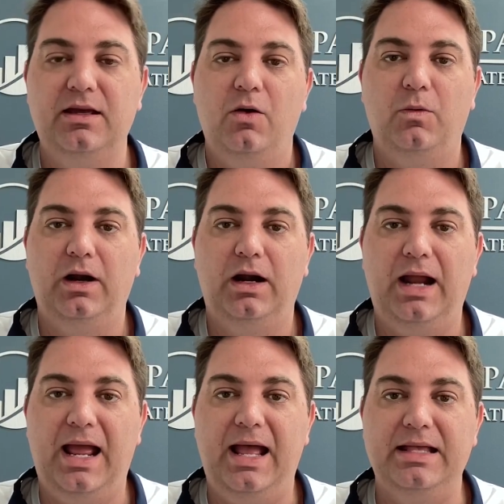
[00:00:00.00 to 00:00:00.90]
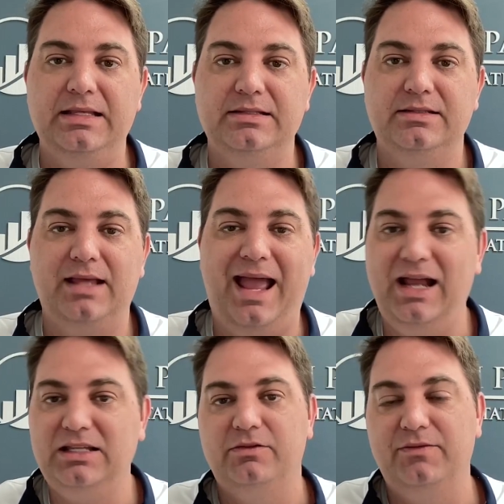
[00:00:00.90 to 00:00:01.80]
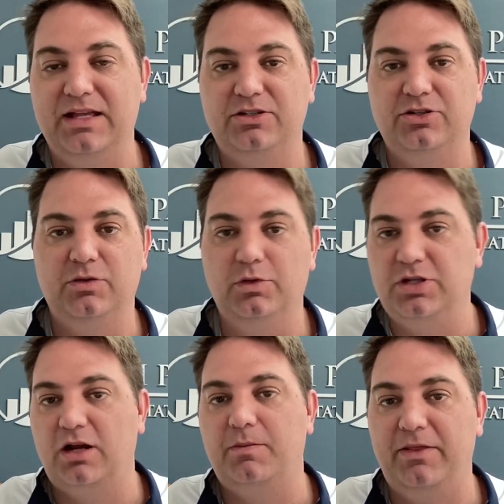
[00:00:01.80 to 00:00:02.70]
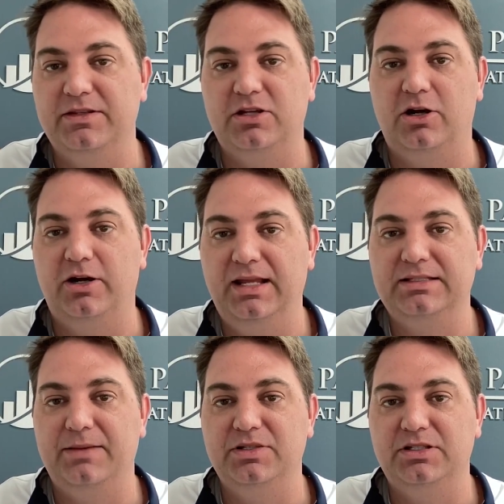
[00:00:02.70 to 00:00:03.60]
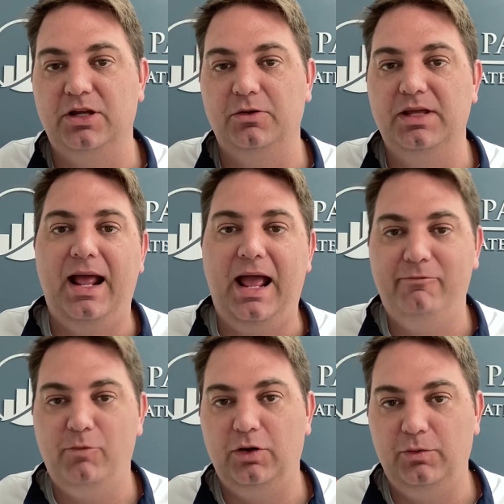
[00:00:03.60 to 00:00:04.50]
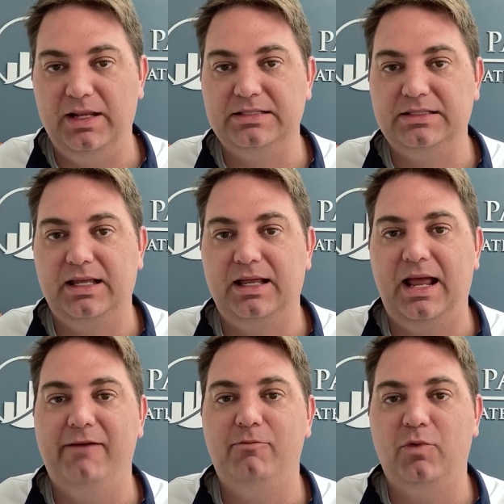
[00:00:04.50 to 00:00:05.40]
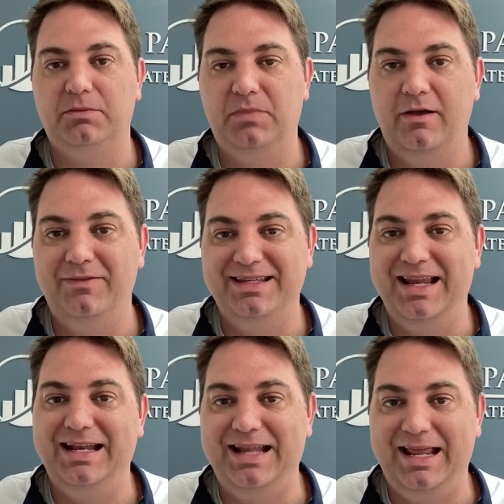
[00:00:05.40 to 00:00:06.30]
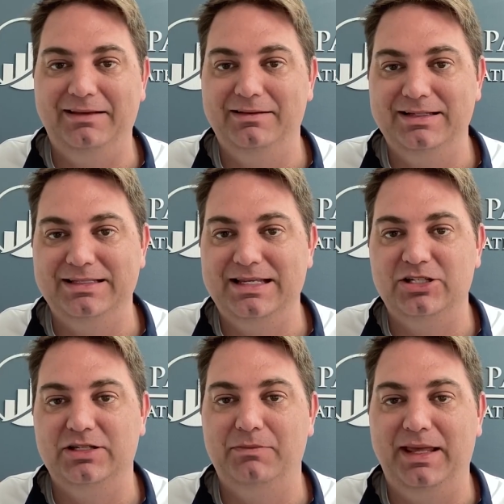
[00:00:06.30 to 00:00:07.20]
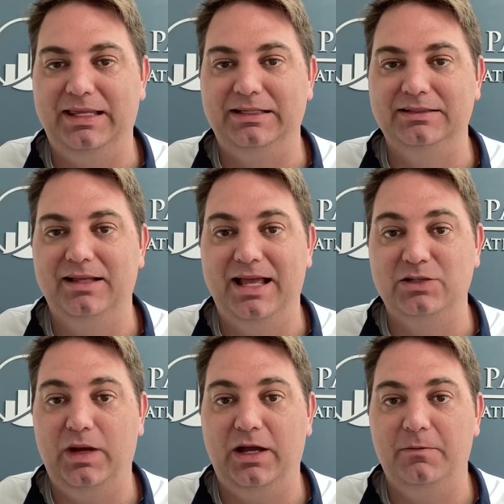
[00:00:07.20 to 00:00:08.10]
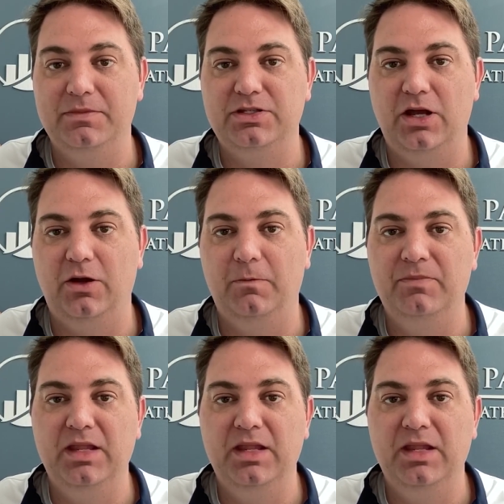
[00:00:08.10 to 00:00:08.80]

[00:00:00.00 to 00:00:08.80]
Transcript: Whereas active investors, and we'll talk about this on our next episode, have more risk, have more of the day-to-day decision making as well. So,